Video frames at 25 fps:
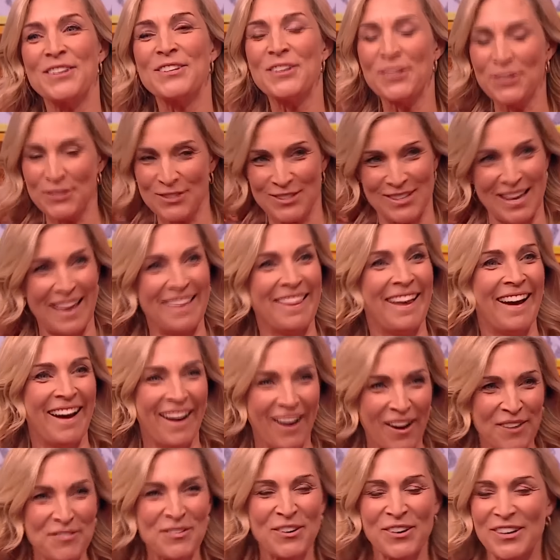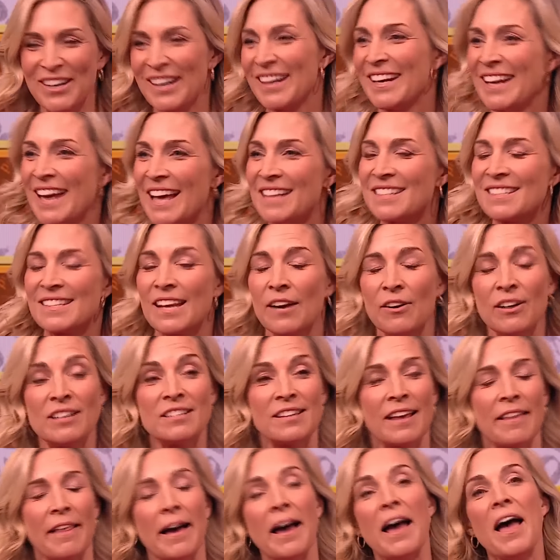You'll say that. I'm not going to necessarily
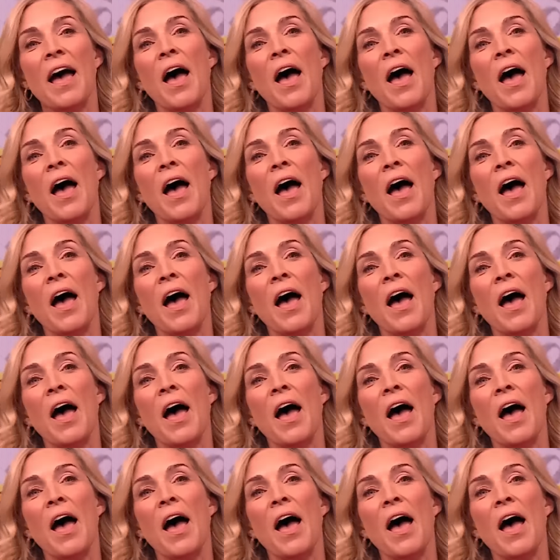say that.